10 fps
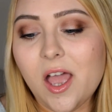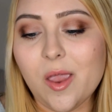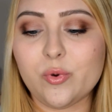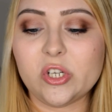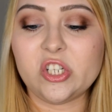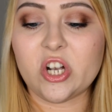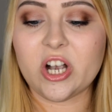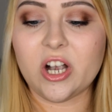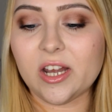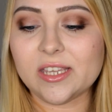I'm pretty
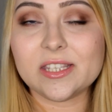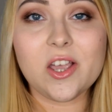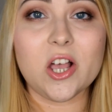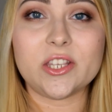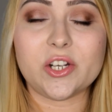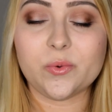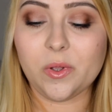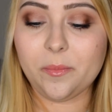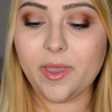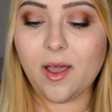sure his concert
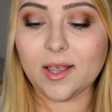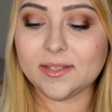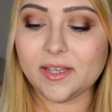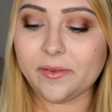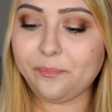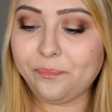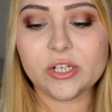will be awesome.